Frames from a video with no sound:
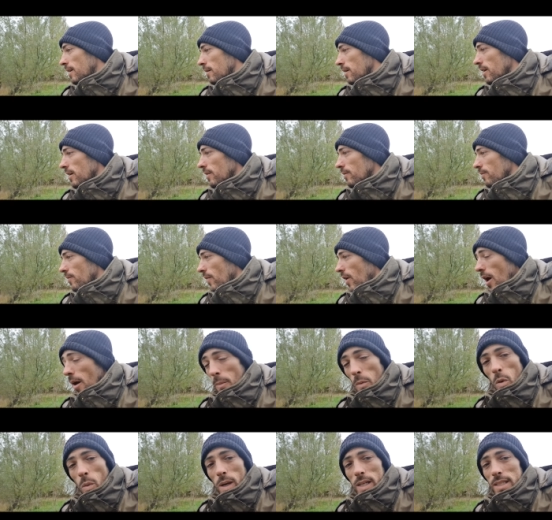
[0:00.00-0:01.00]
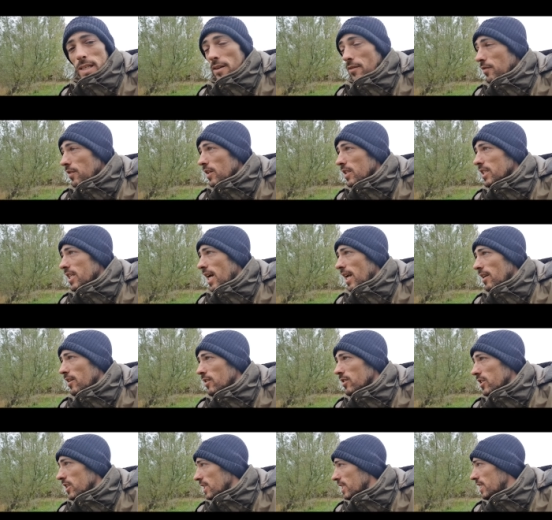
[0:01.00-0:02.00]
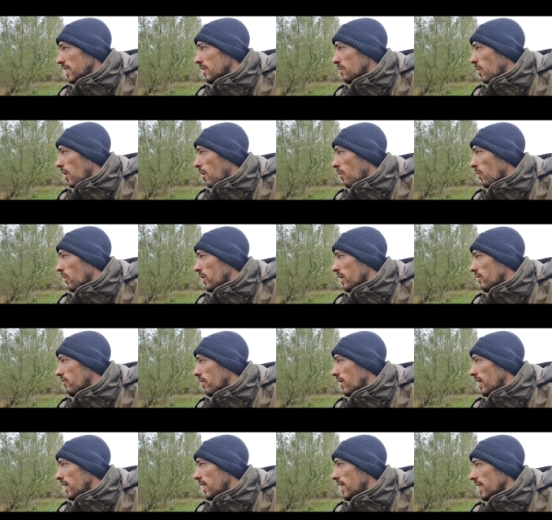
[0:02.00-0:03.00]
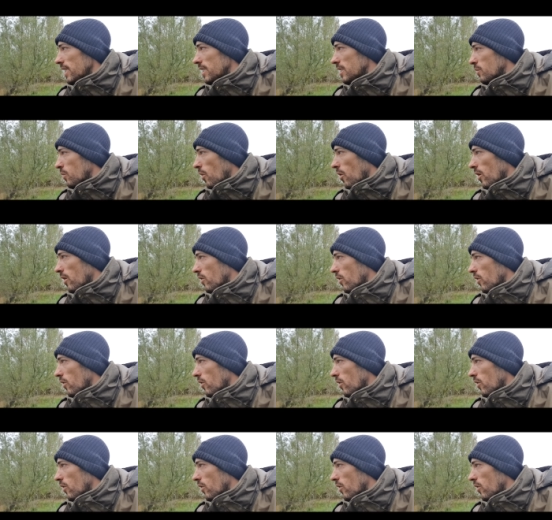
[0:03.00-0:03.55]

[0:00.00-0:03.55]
but uh, I'm always up for a challenge and this is what I wanted really this is why I